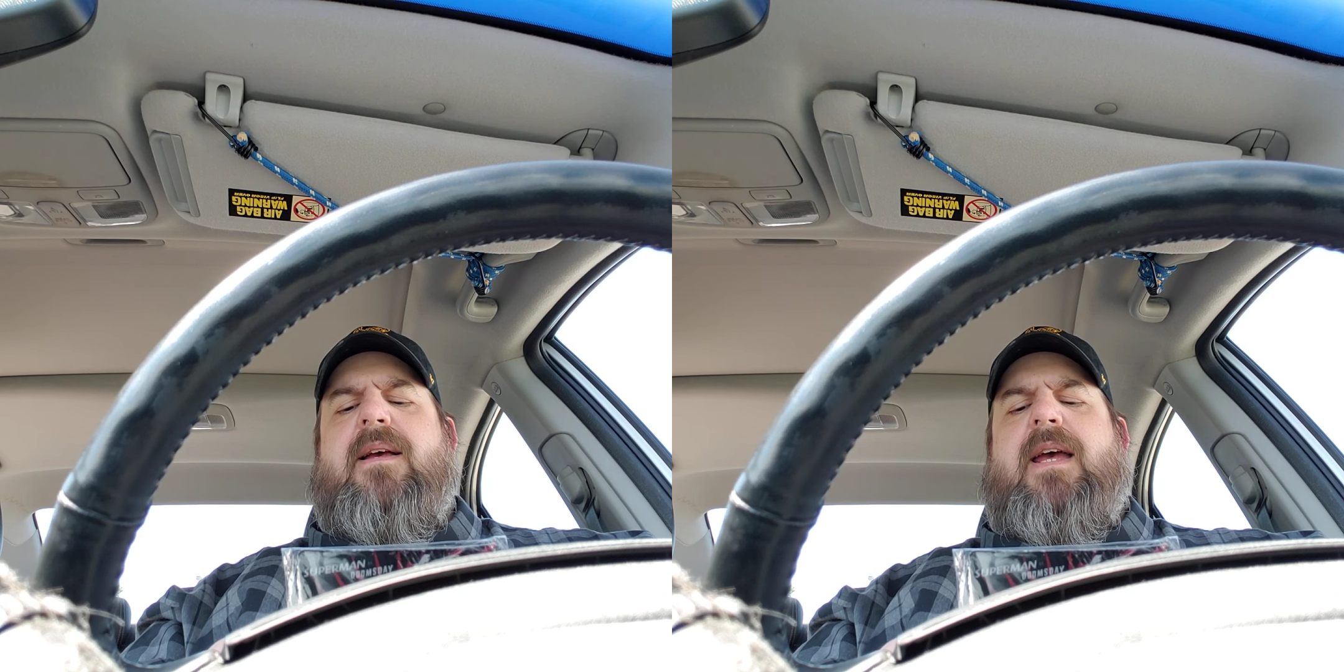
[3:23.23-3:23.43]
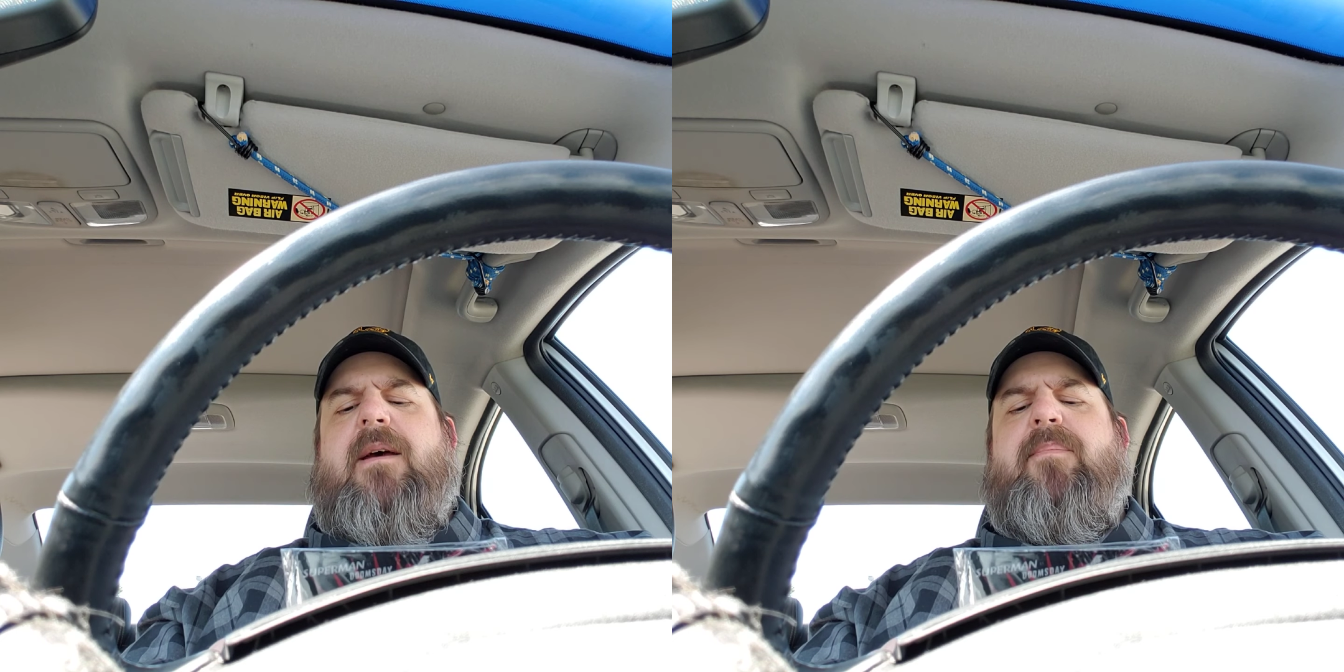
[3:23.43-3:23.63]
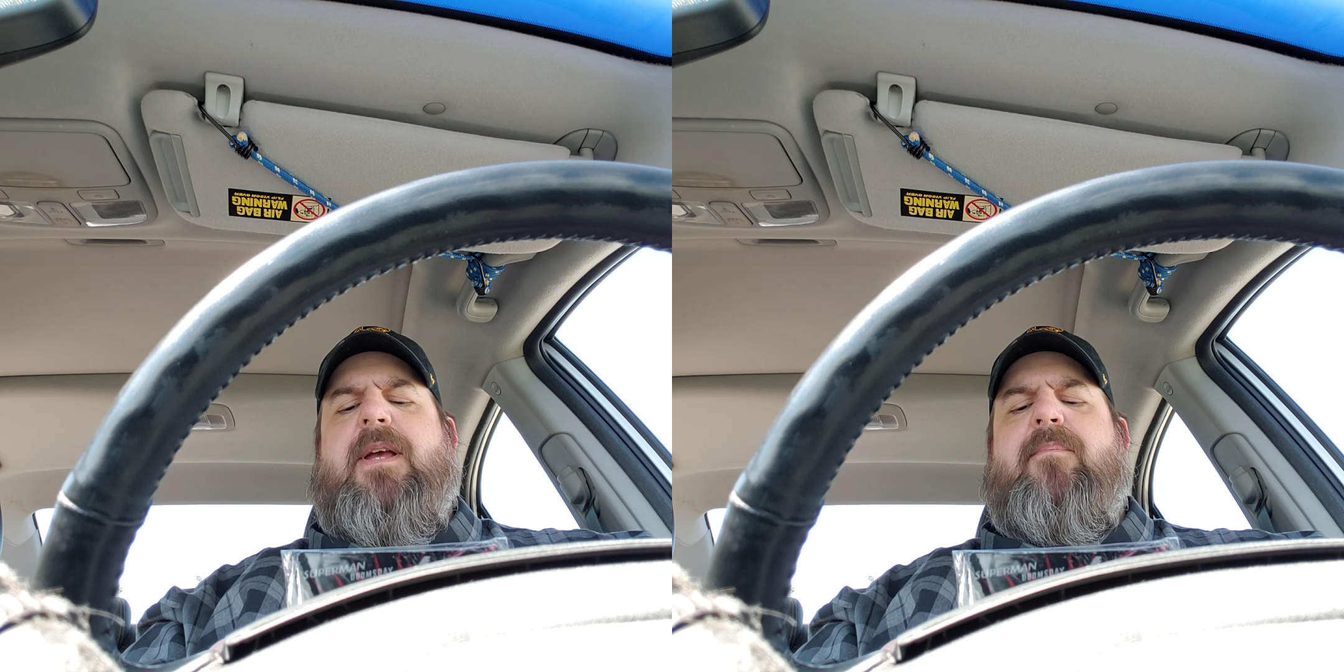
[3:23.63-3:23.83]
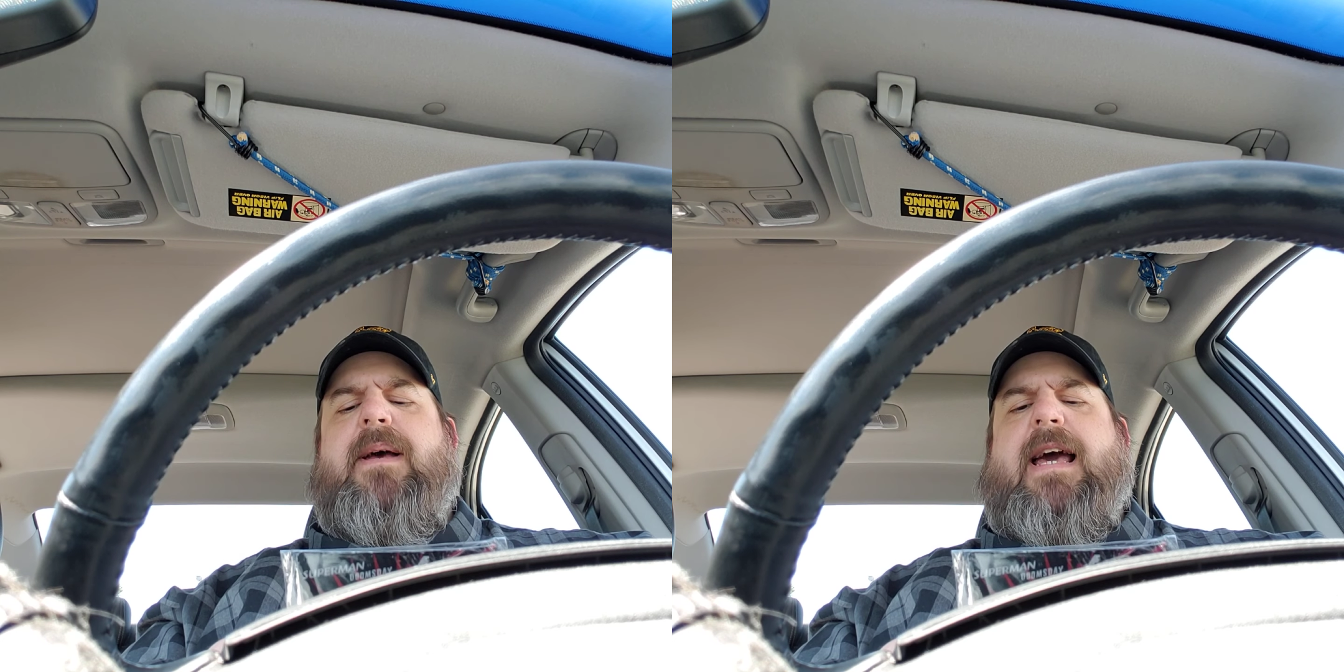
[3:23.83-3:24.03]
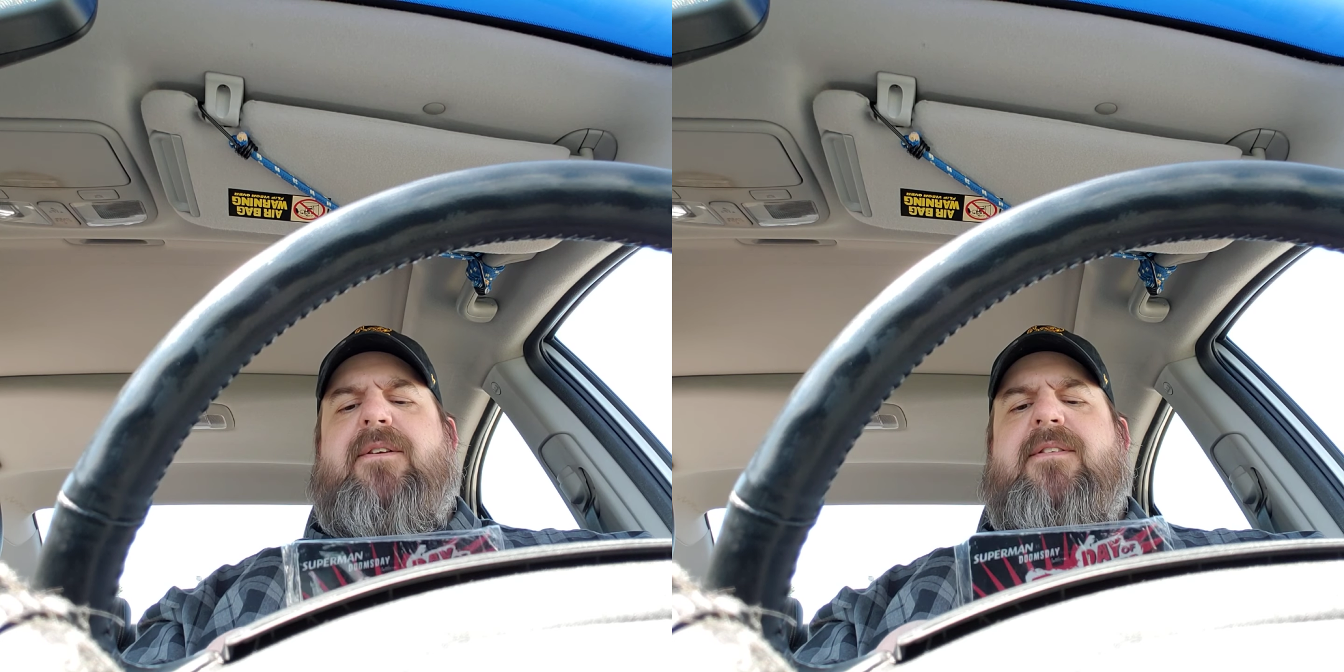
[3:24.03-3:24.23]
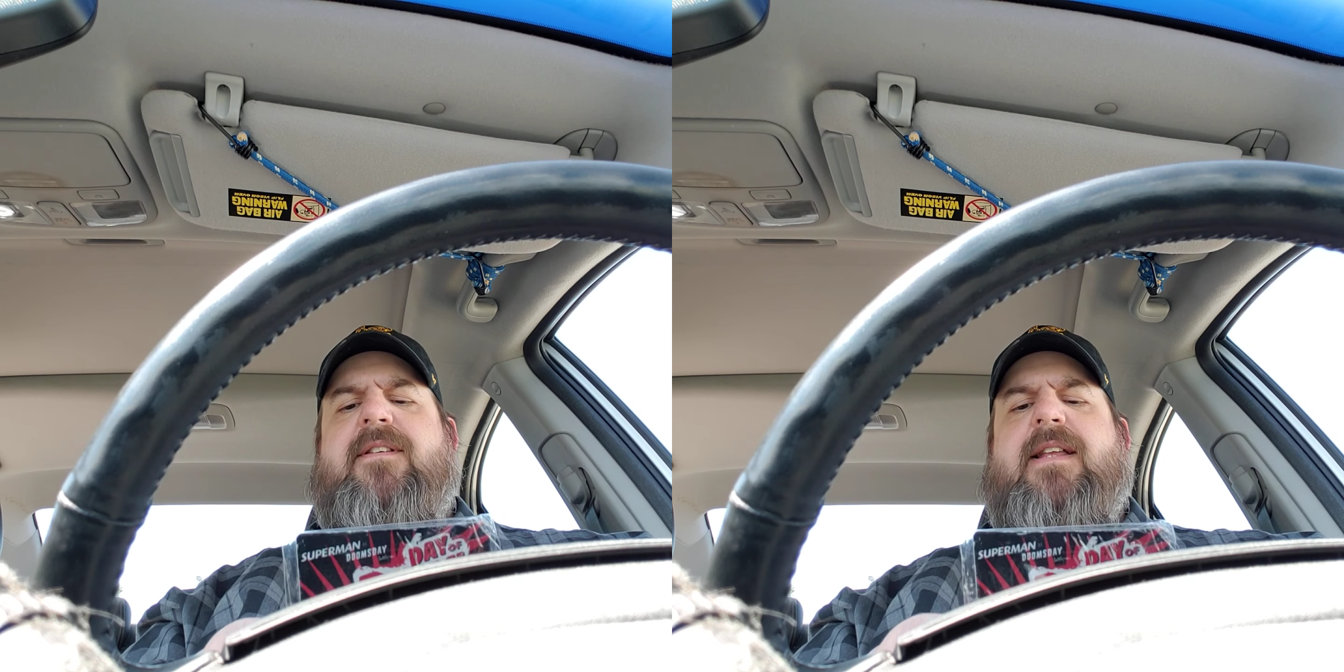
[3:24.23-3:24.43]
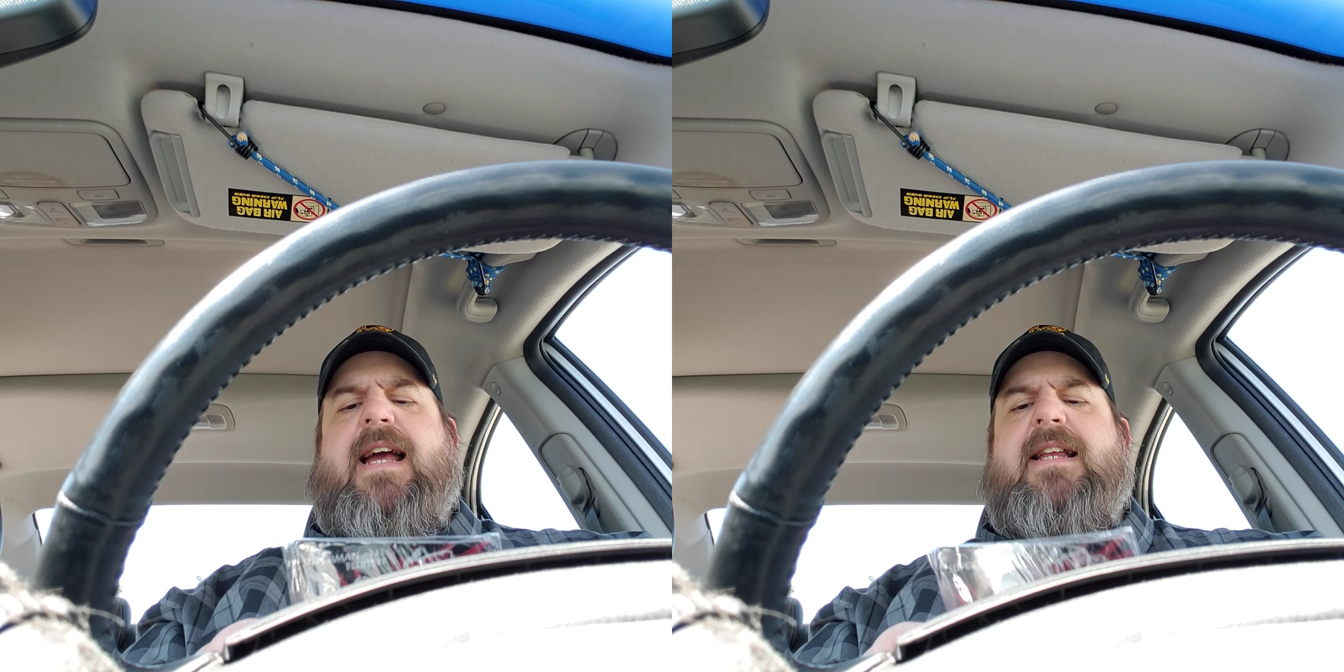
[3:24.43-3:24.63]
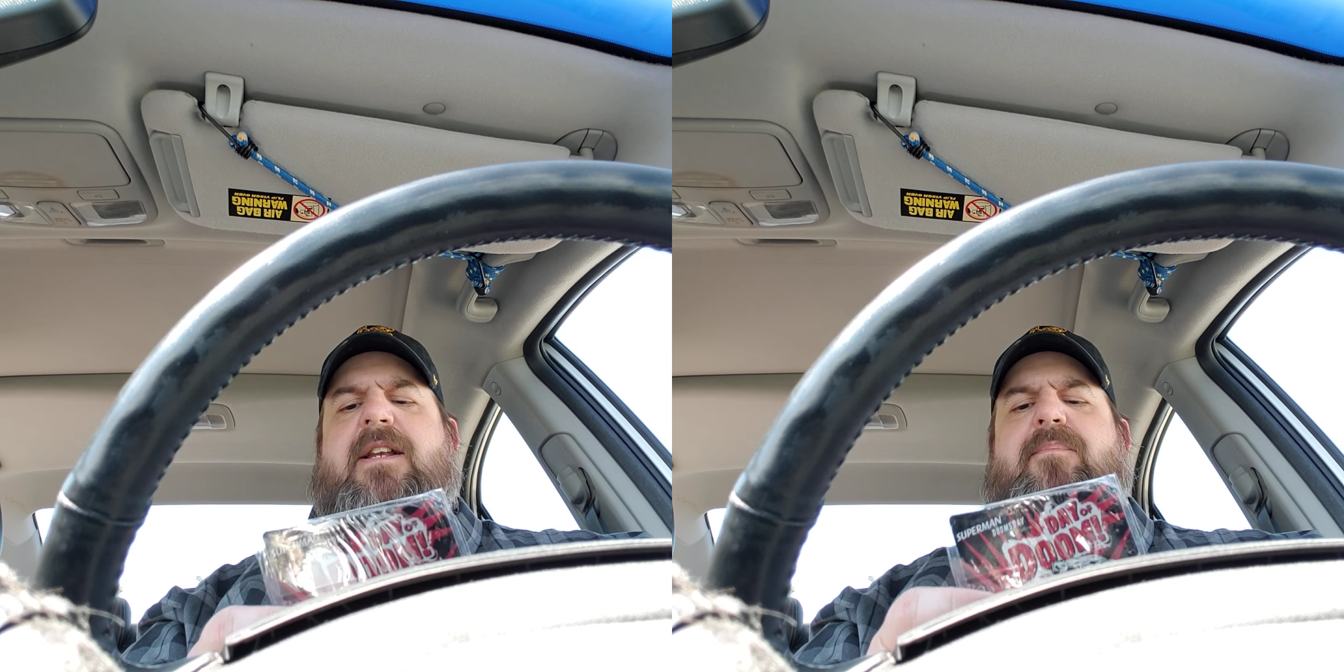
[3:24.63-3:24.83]
Epic Battle
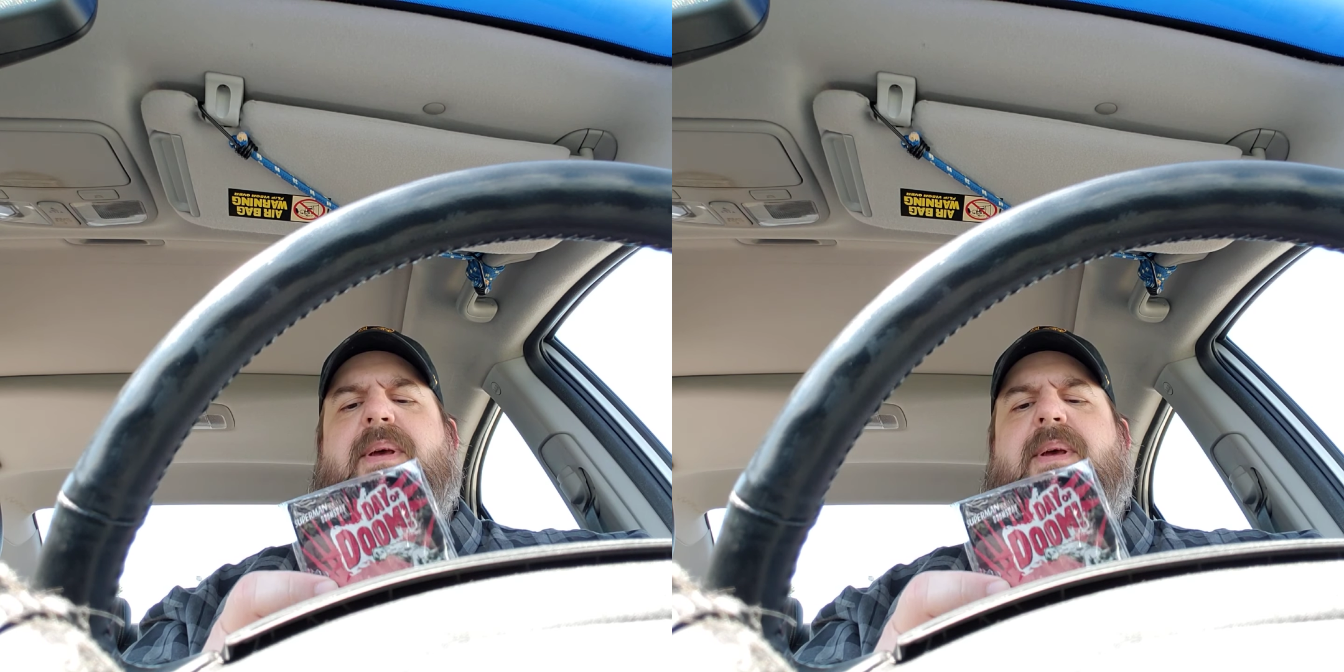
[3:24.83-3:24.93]
Sliding